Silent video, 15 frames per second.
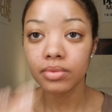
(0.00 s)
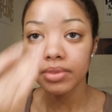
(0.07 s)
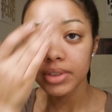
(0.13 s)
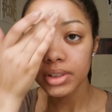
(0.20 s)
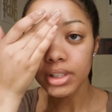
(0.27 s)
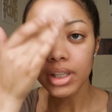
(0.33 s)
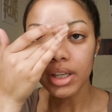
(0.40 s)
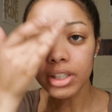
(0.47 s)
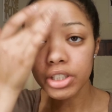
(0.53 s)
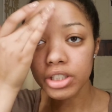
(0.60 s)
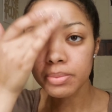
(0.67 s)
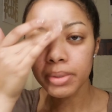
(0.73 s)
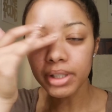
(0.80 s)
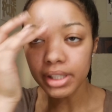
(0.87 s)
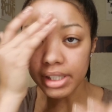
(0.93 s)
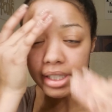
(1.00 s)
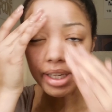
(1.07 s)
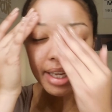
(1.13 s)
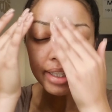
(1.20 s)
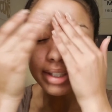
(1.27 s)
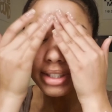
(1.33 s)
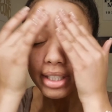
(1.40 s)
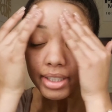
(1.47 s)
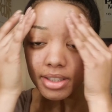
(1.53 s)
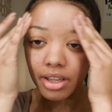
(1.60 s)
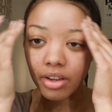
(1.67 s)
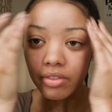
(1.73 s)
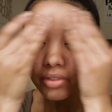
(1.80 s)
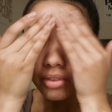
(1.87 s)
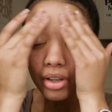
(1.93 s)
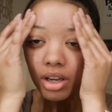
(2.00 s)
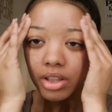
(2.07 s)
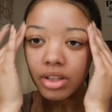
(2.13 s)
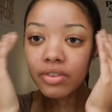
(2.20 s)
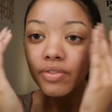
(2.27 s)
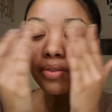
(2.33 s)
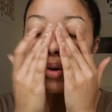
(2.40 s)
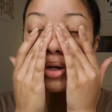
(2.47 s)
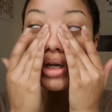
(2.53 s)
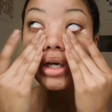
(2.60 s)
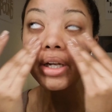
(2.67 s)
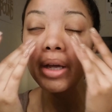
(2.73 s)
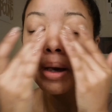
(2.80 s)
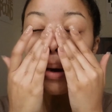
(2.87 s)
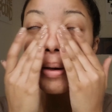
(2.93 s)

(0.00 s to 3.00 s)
And just put any excess up on the forehead,